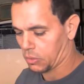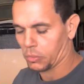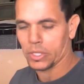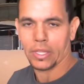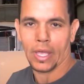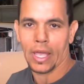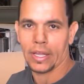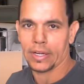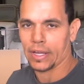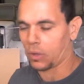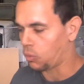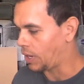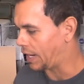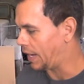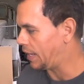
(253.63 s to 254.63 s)
with
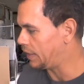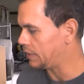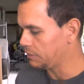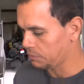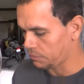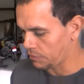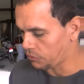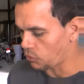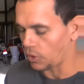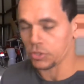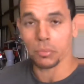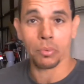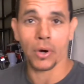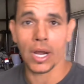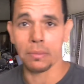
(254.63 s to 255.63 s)
80 and 180 before you